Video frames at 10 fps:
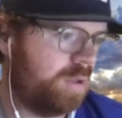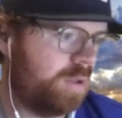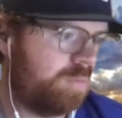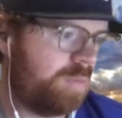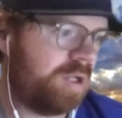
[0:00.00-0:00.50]

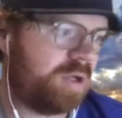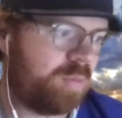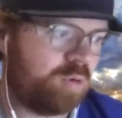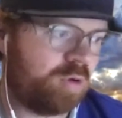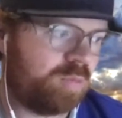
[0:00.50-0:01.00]
made a
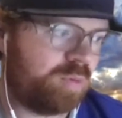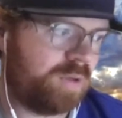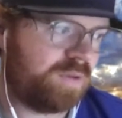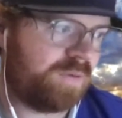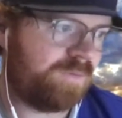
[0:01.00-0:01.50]
couple good
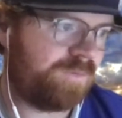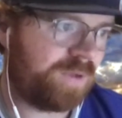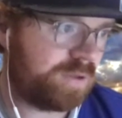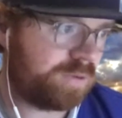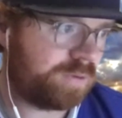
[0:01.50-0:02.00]
plays in the
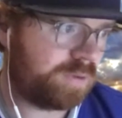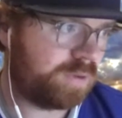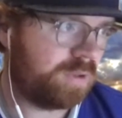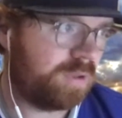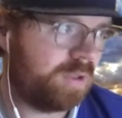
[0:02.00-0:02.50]
field.
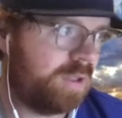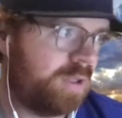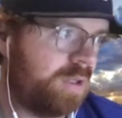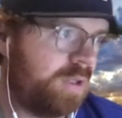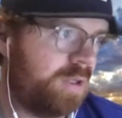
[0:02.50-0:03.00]

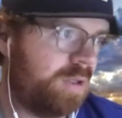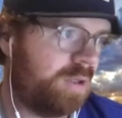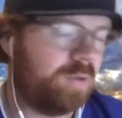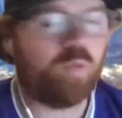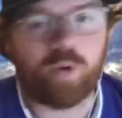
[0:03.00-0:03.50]

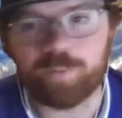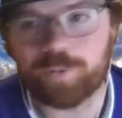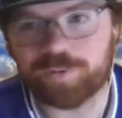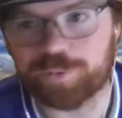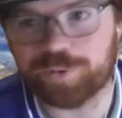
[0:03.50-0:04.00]
One
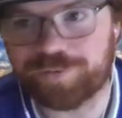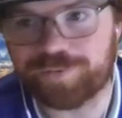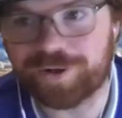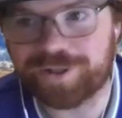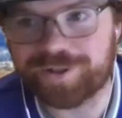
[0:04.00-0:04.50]
was really
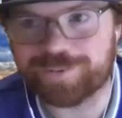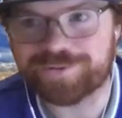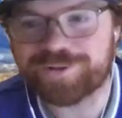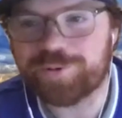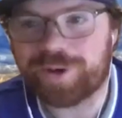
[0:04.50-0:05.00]
funny. There were
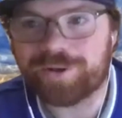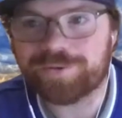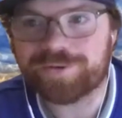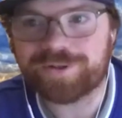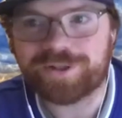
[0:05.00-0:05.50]
2
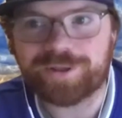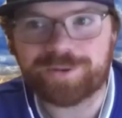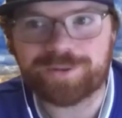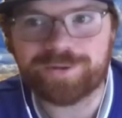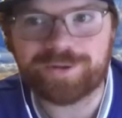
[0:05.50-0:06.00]
outs, and he
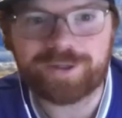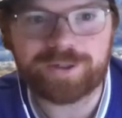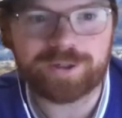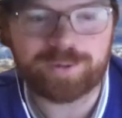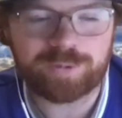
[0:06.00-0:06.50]

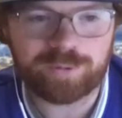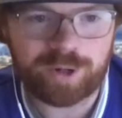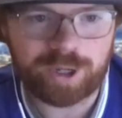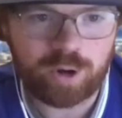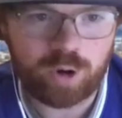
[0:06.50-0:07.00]
ended up
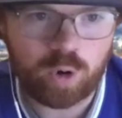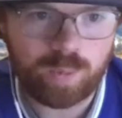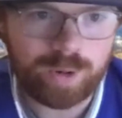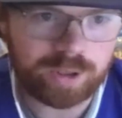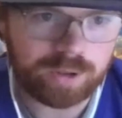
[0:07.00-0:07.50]
throwing
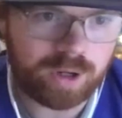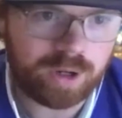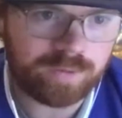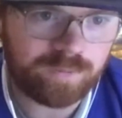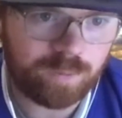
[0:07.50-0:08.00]
home on a
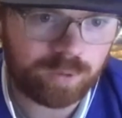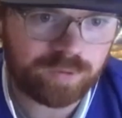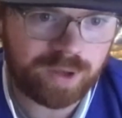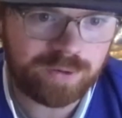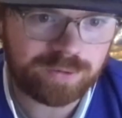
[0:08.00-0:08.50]
non-force
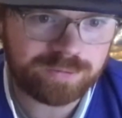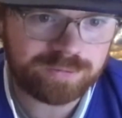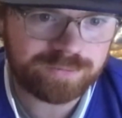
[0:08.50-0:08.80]
out to